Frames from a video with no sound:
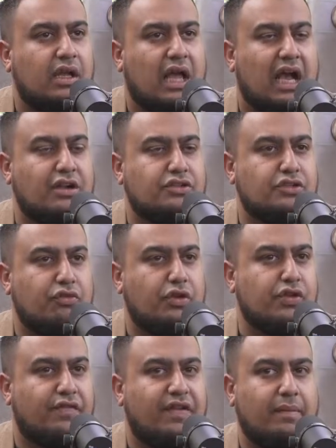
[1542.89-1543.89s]
how to run
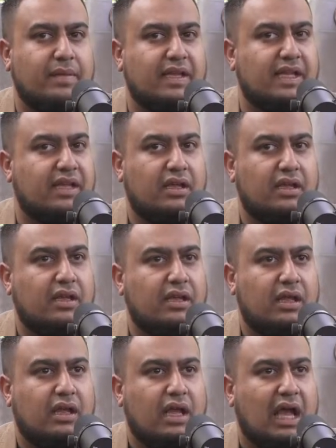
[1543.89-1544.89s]
your family.
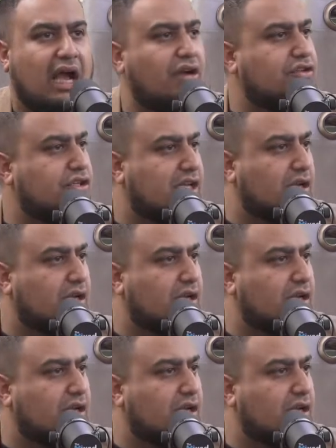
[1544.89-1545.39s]
How do you